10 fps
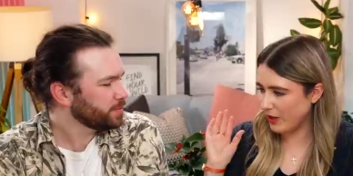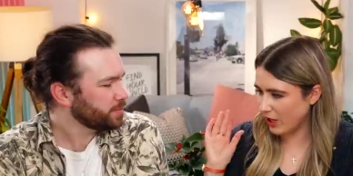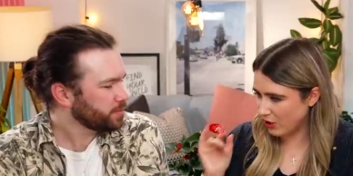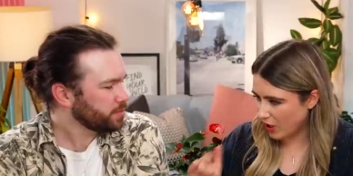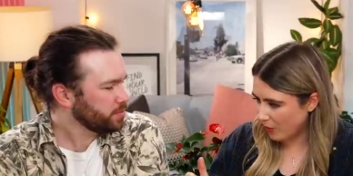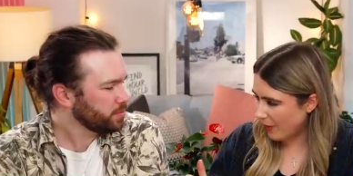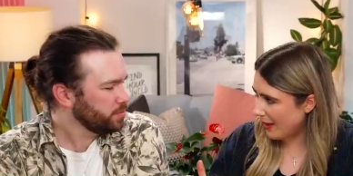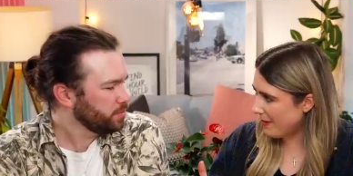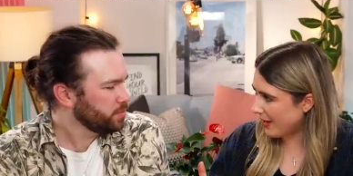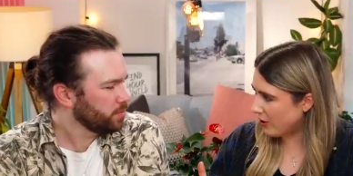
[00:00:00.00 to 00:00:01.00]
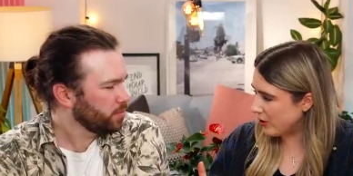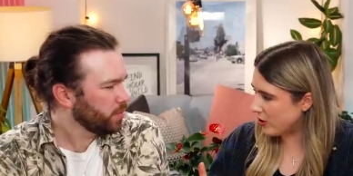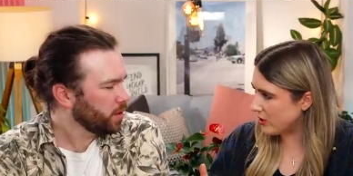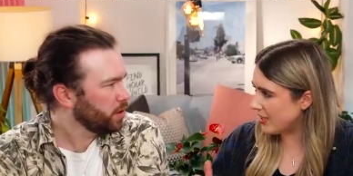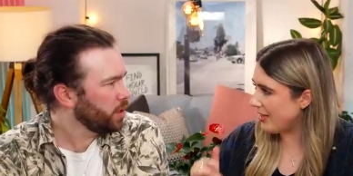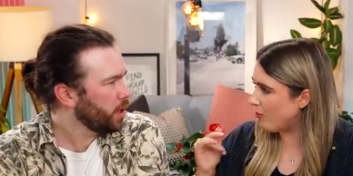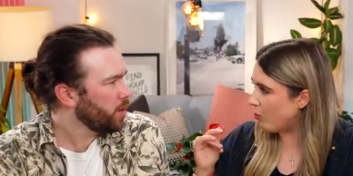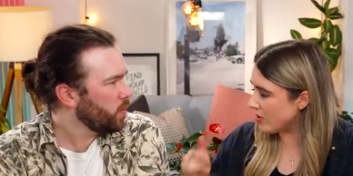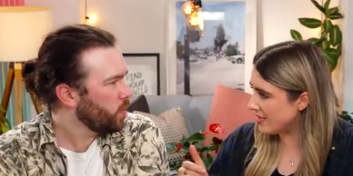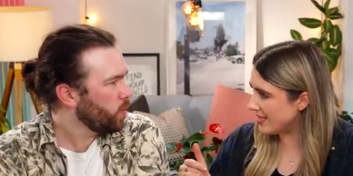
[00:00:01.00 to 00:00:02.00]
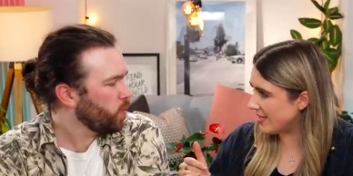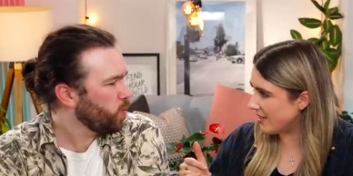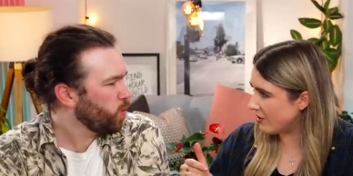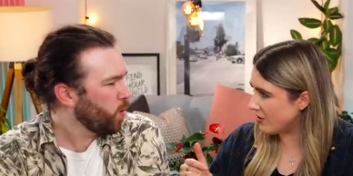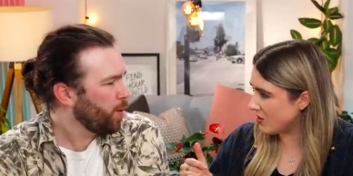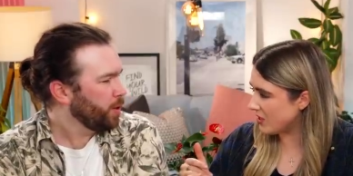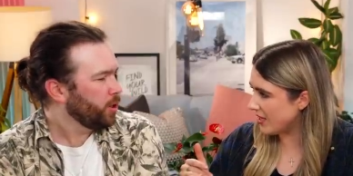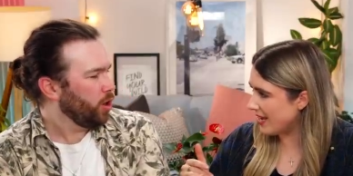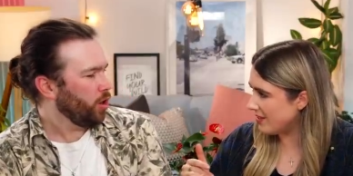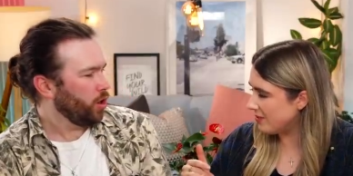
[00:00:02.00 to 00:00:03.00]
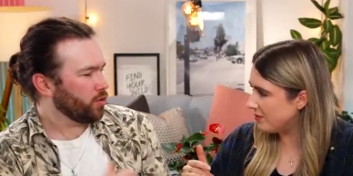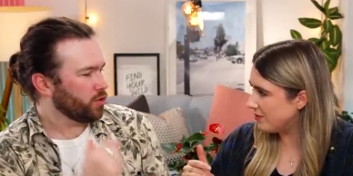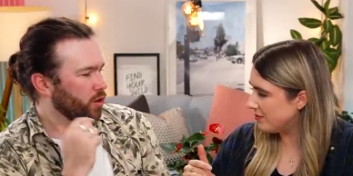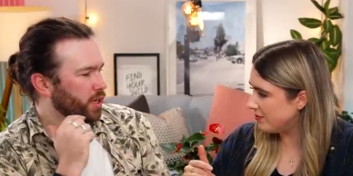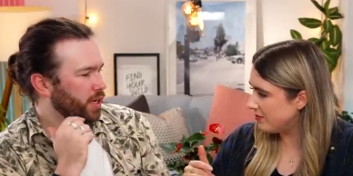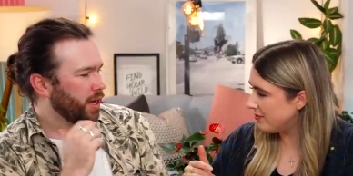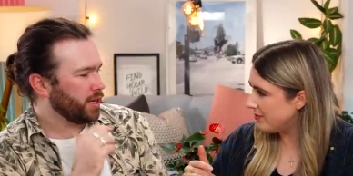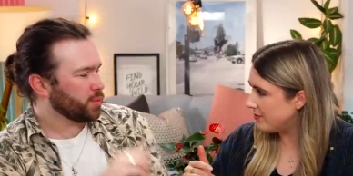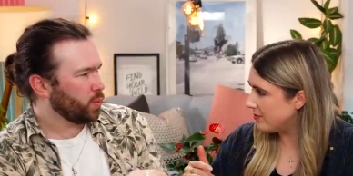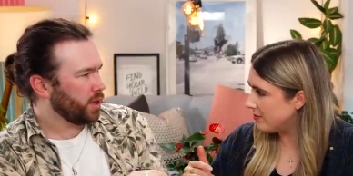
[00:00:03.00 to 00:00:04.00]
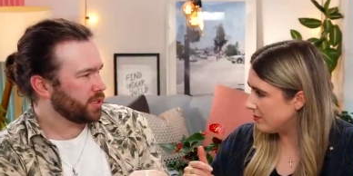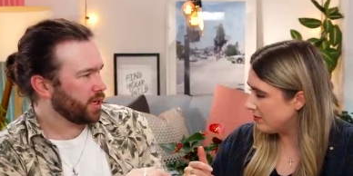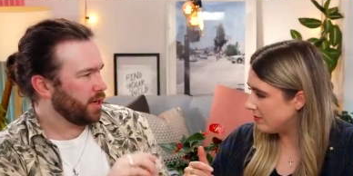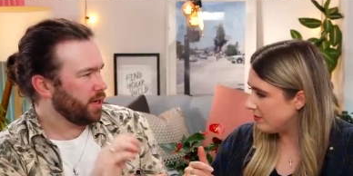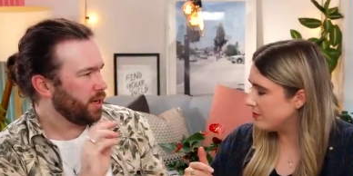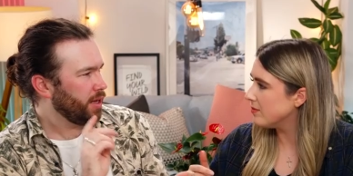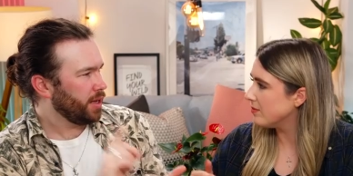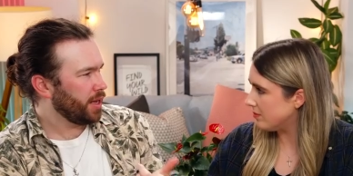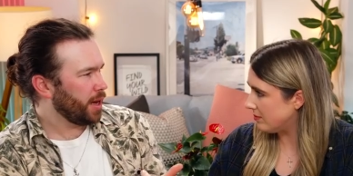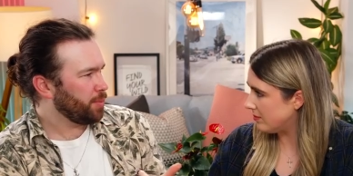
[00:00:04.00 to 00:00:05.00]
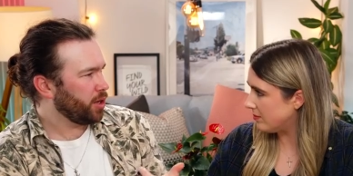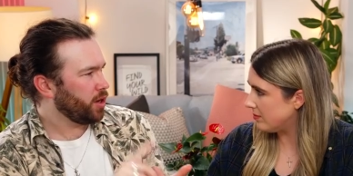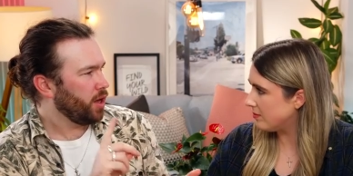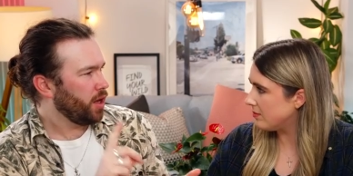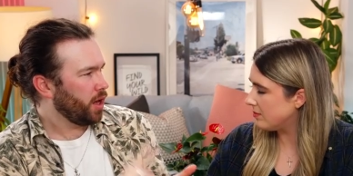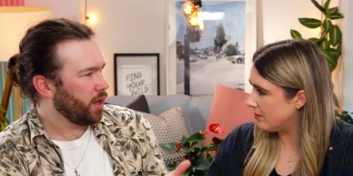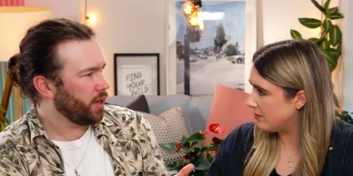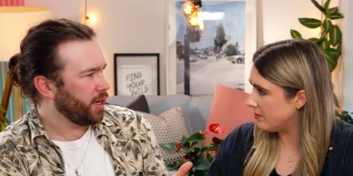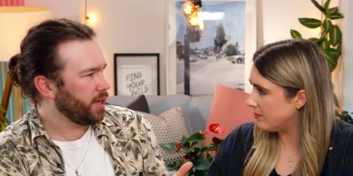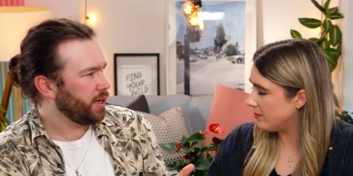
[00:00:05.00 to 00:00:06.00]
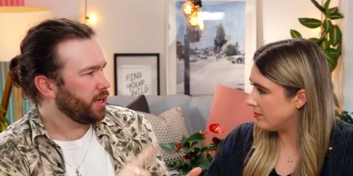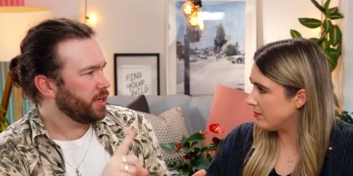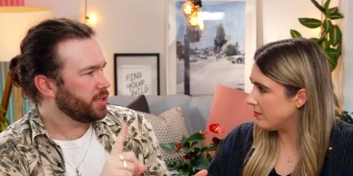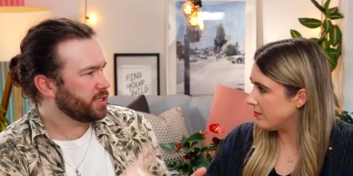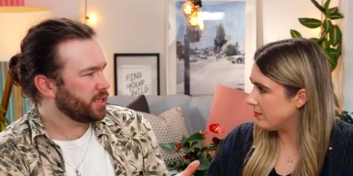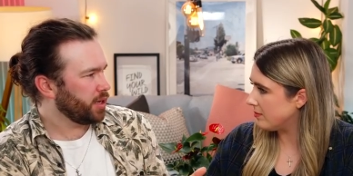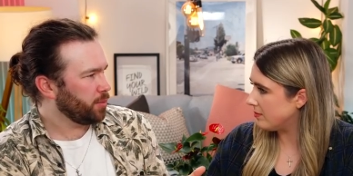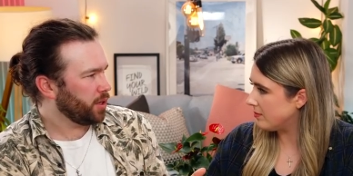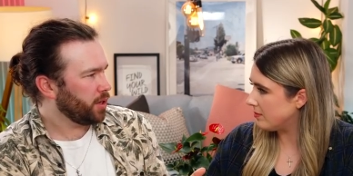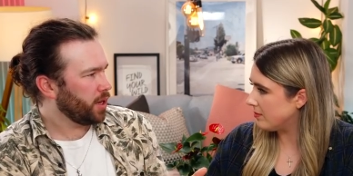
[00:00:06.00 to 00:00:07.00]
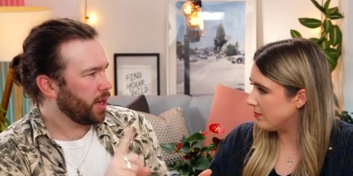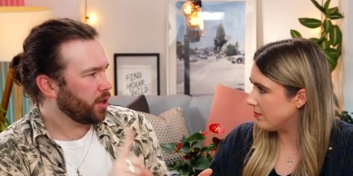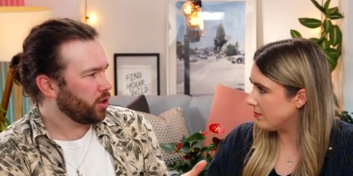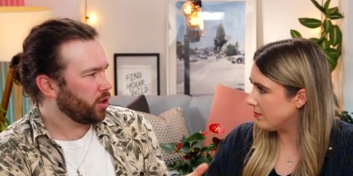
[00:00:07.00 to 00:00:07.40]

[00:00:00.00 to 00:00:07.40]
Speaker 1: we're gonna go away, make a hot toddy.
Speaker 2: Yeah. What's inside a hot toddy, Al? Hot toddy is whiskey, lemon, honey, cinnamon, and